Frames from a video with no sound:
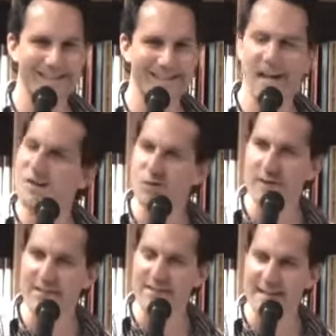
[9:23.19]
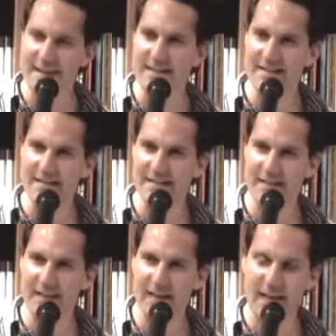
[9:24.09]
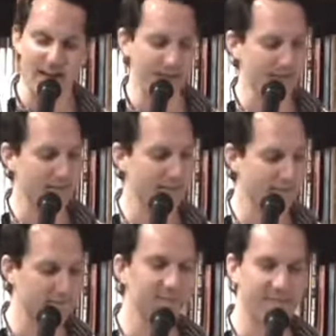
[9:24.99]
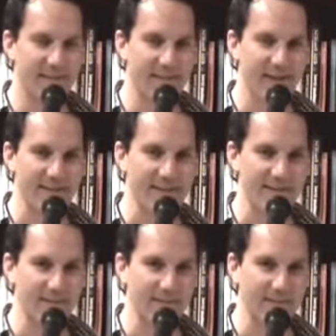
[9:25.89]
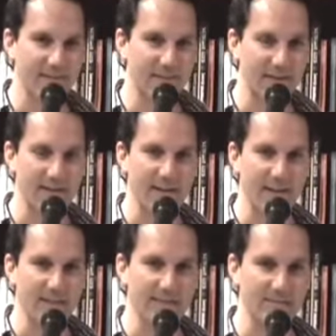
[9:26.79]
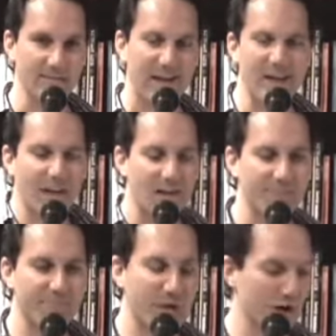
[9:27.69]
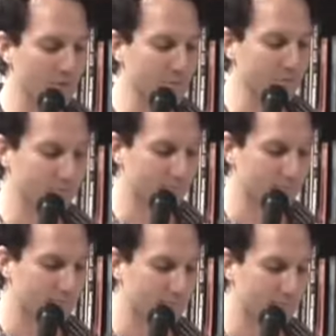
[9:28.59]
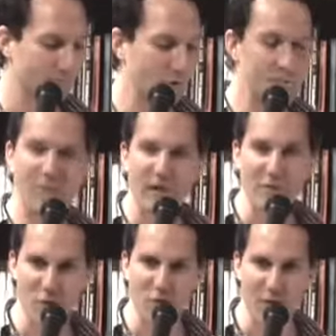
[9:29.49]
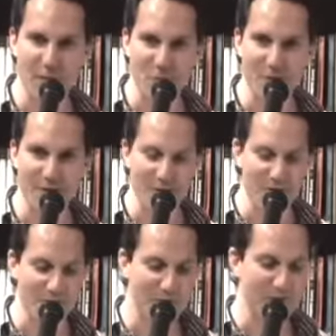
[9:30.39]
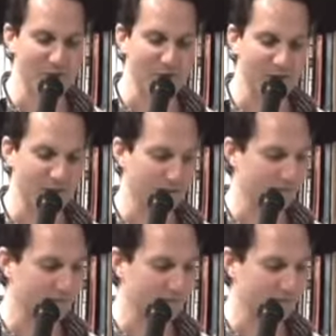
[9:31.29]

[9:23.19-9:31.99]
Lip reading: Tantric sex? I asked. Yes, he said. No. Well, why don't you come to a demonstration here?